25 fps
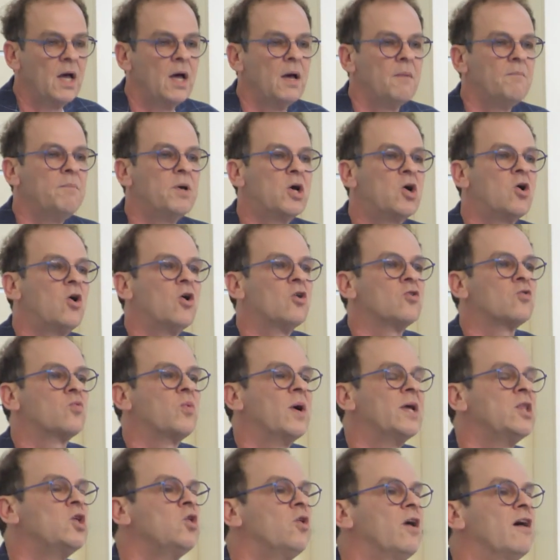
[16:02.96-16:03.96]
Because
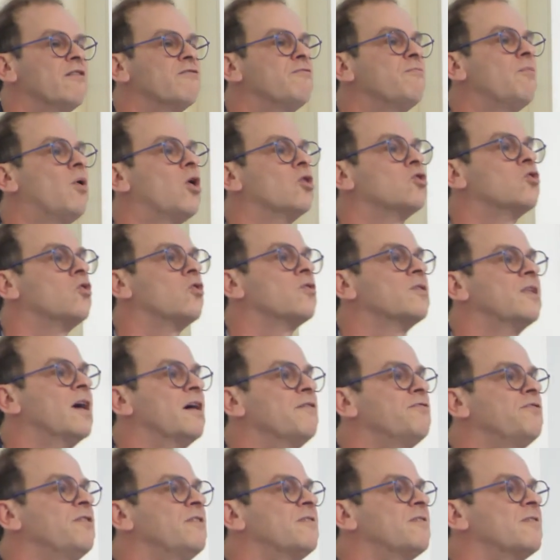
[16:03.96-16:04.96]
when you have motor
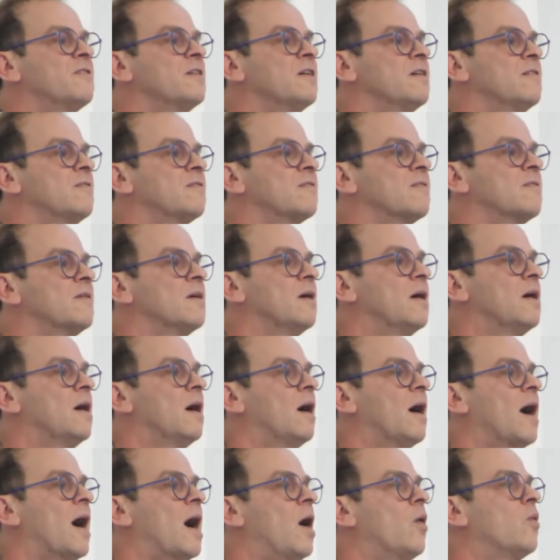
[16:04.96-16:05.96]
deficits,
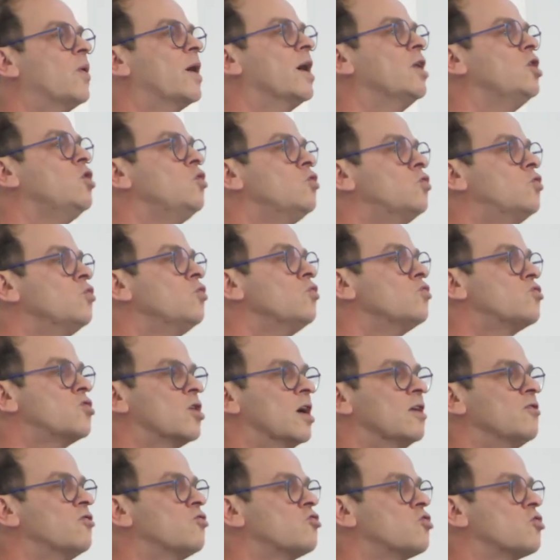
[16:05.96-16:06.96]
how can you do
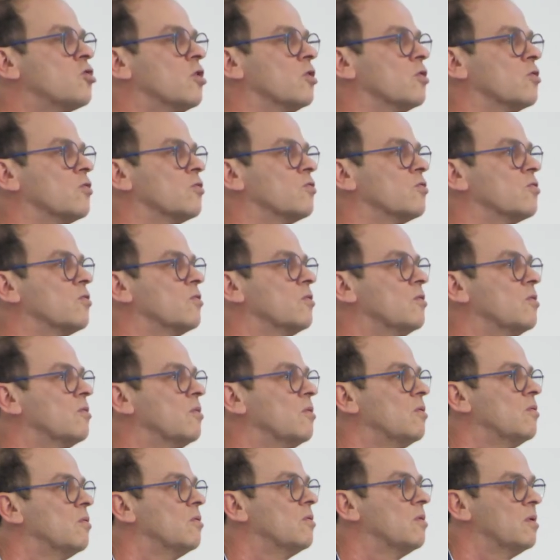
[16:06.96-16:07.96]
gestures?
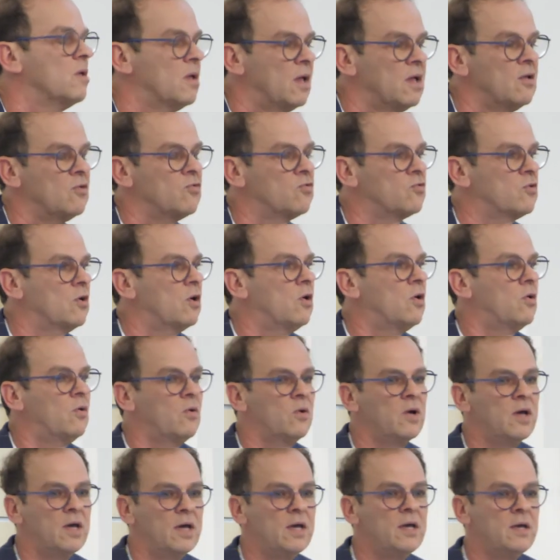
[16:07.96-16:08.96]

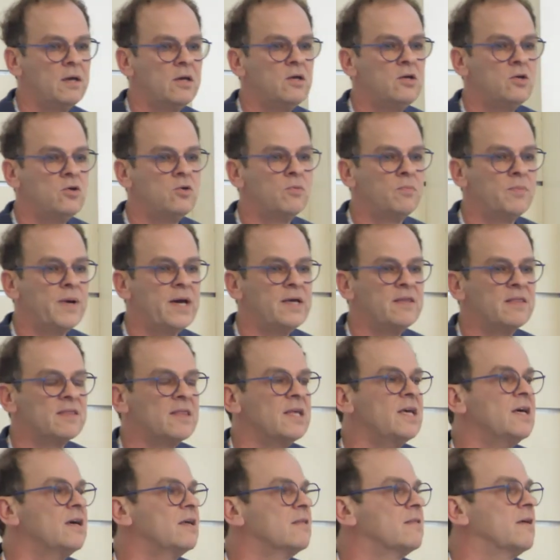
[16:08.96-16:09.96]
So you may
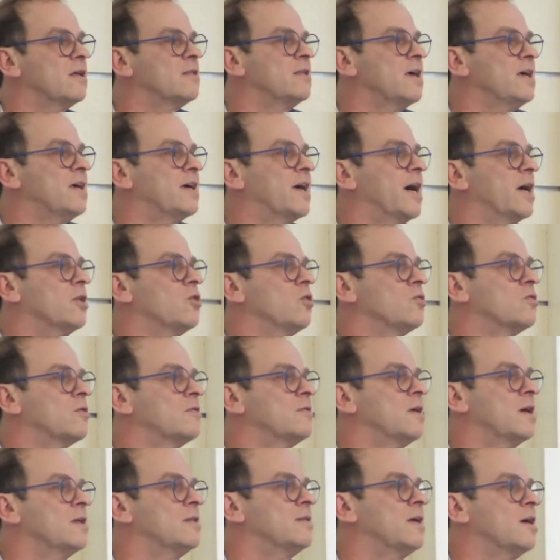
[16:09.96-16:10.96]
think that they
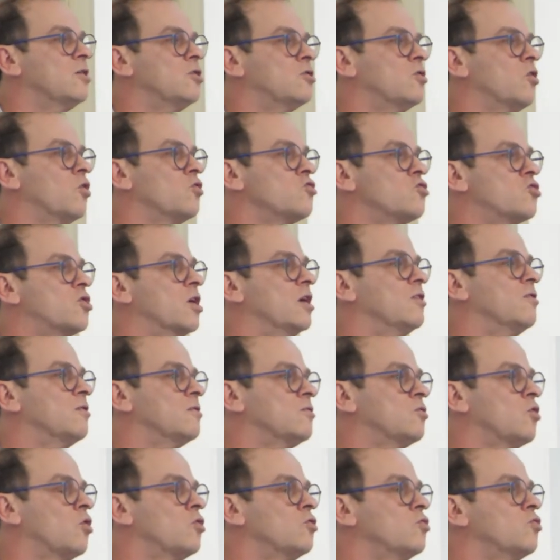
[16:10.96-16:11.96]

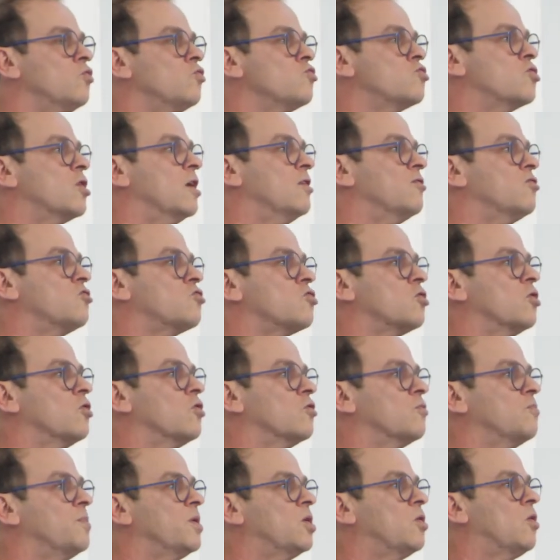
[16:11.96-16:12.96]
don't do
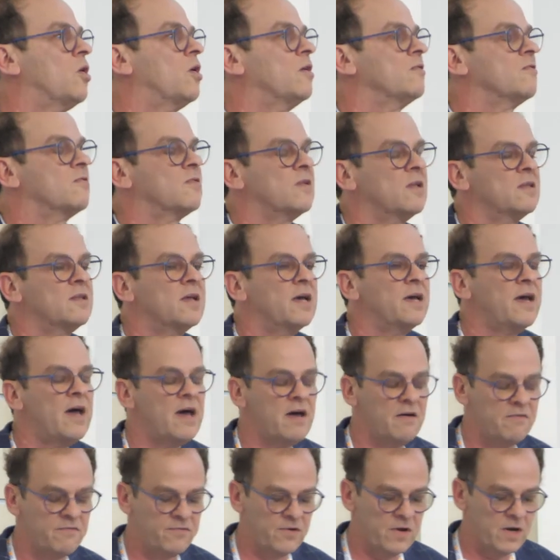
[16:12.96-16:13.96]
gestures because they
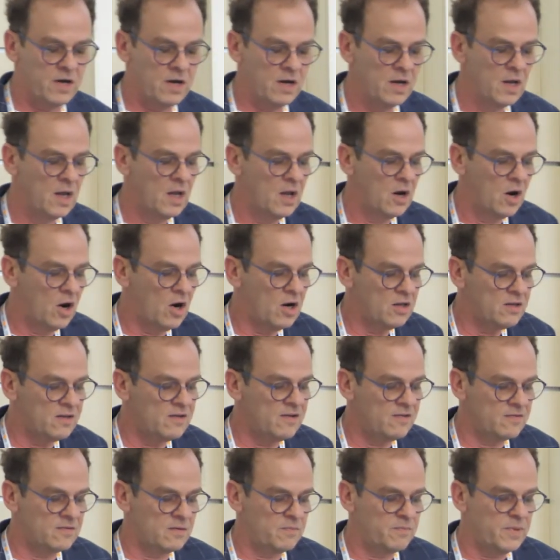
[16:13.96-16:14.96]
have
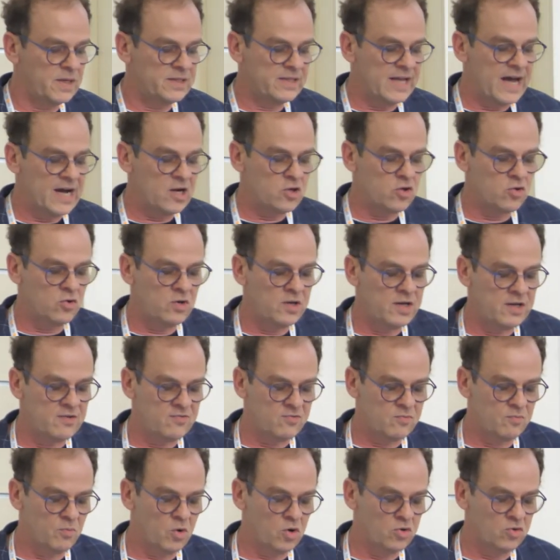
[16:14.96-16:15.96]
autism, but actually
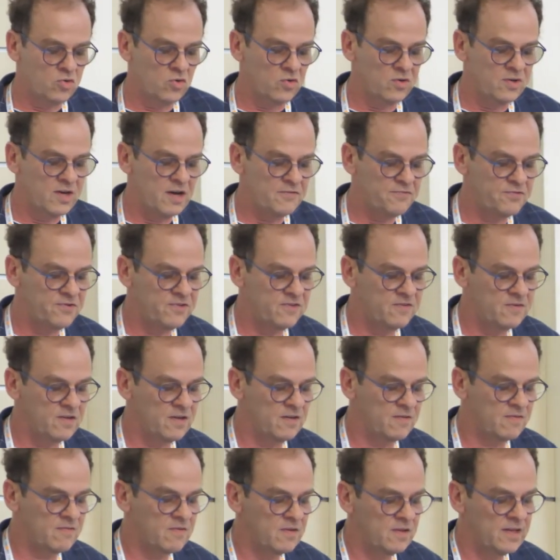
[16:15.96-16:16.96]
it's motor
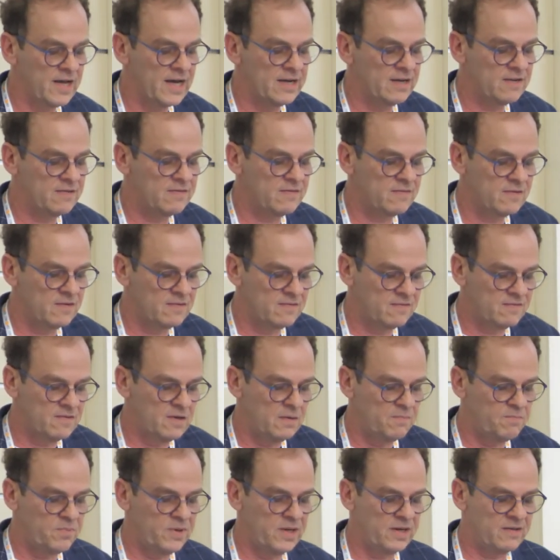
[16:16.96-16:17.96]
deficits like
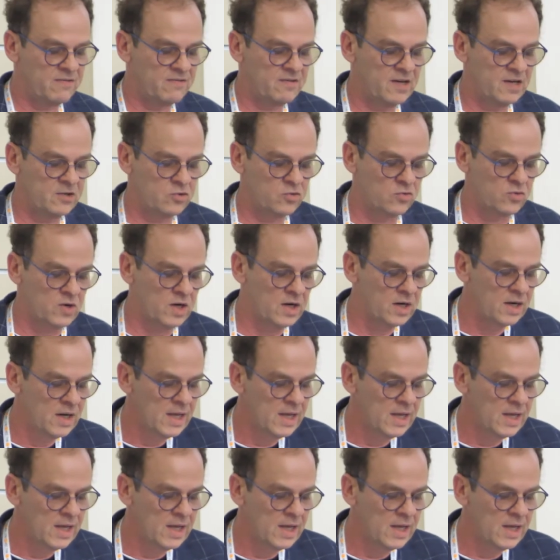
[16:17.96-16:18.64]
CP, etc.